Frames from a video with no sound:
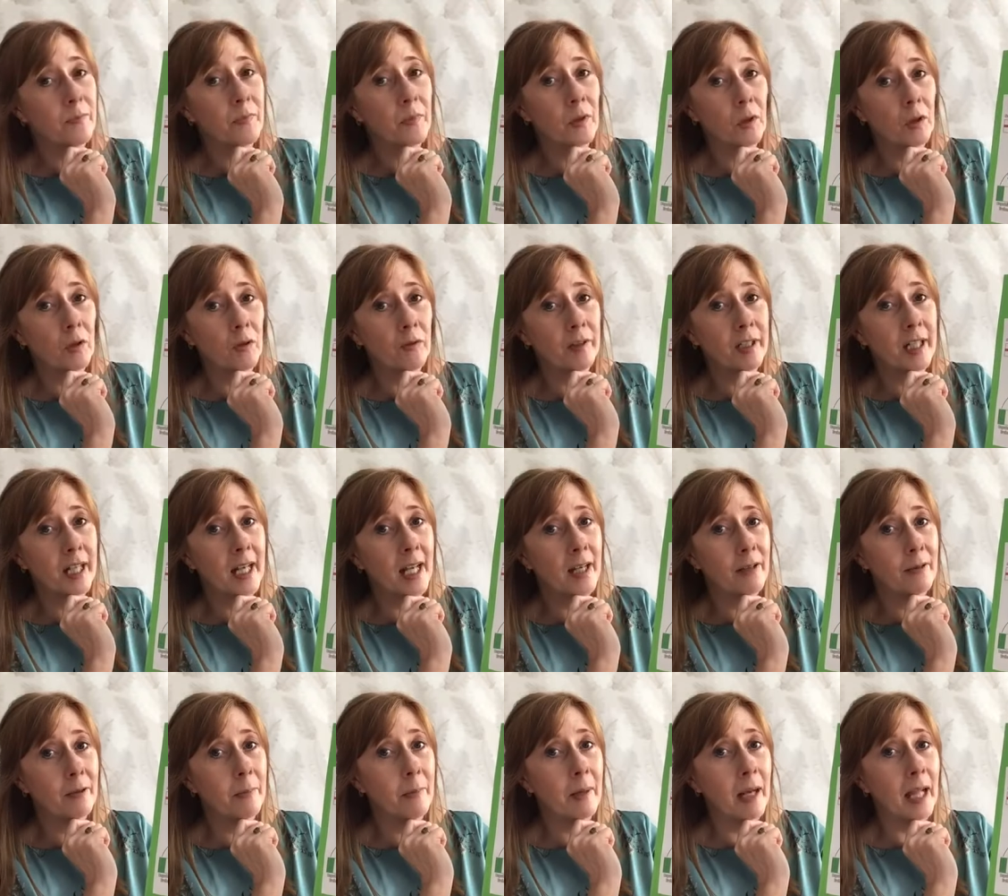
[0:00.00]
or on an
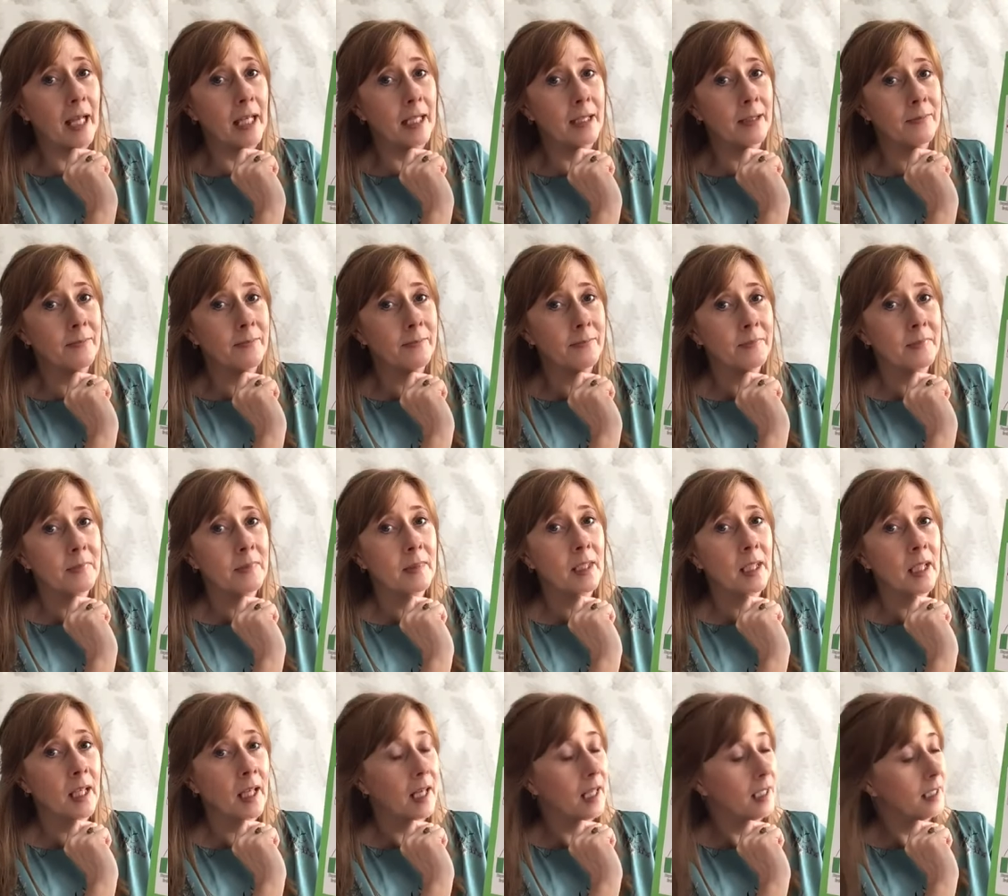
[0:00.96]
aeroplane
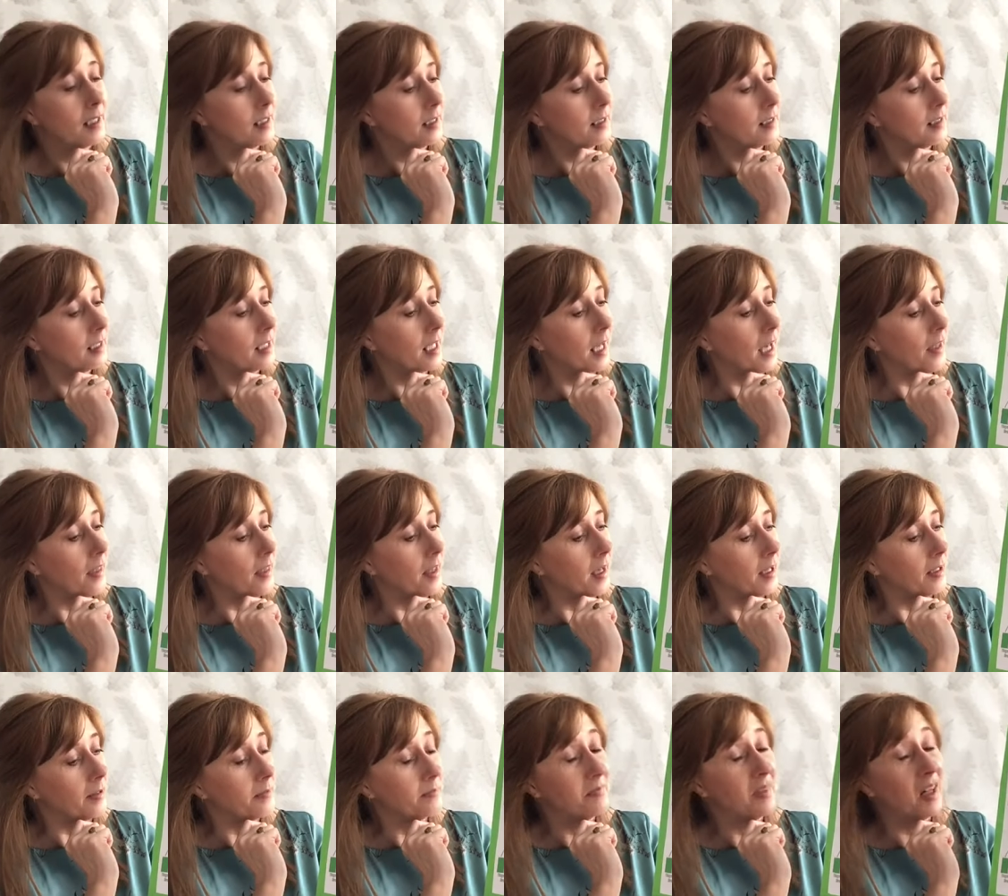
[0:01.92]
to get there.
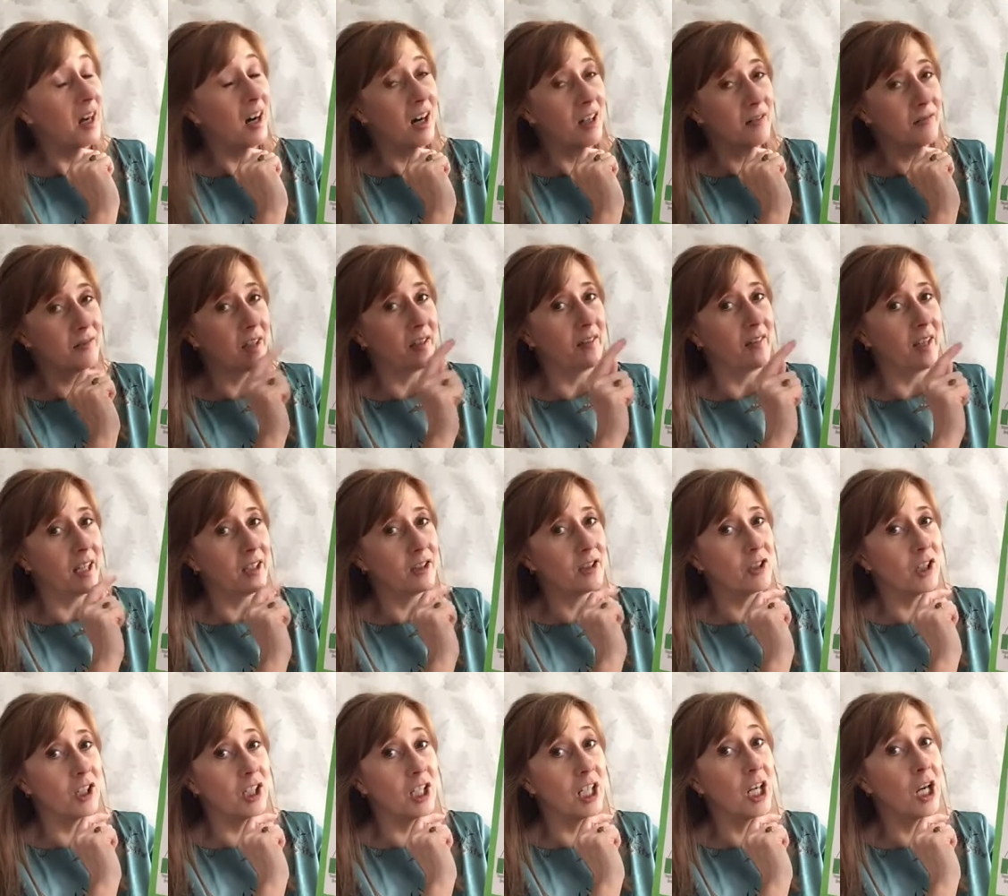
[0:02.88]
I've done that
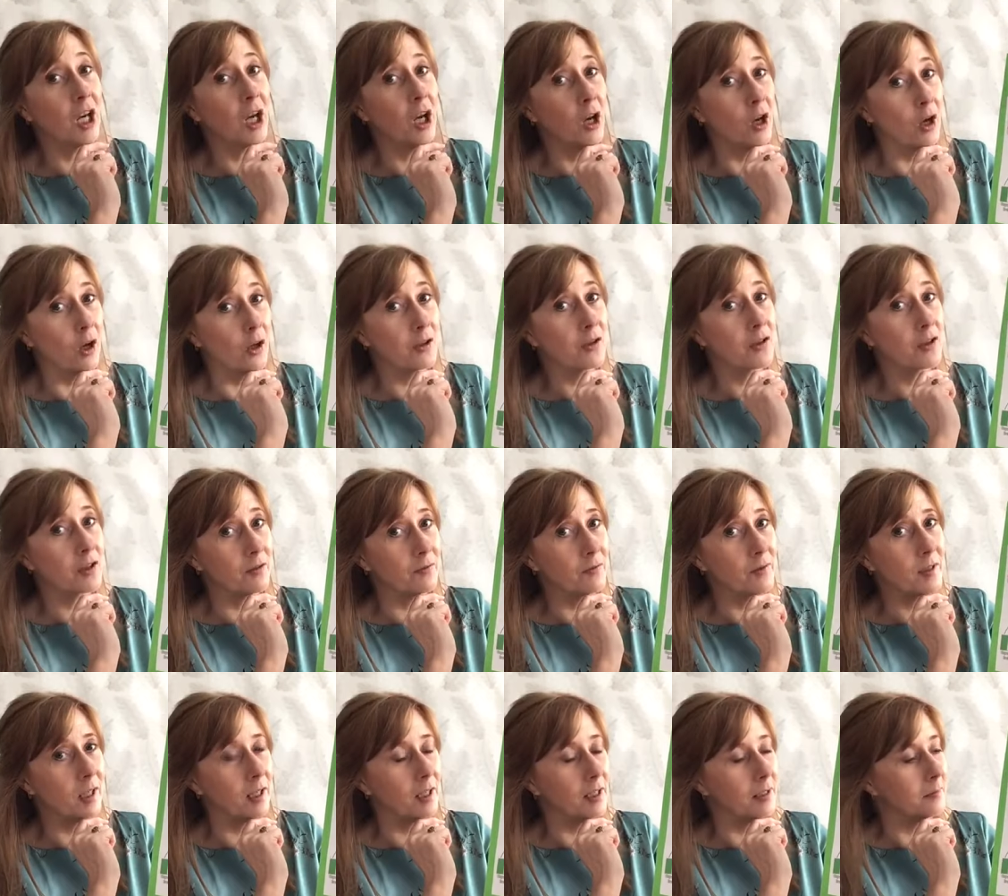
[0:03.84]
journey lots of
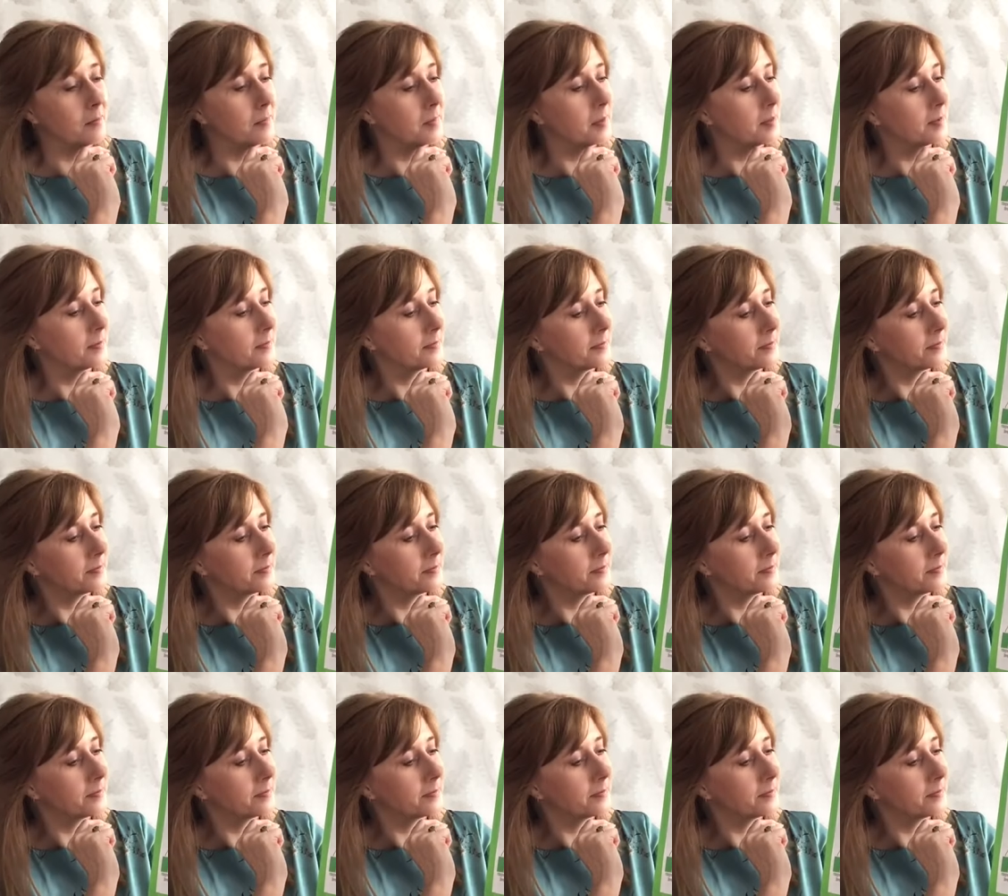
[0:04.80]
times.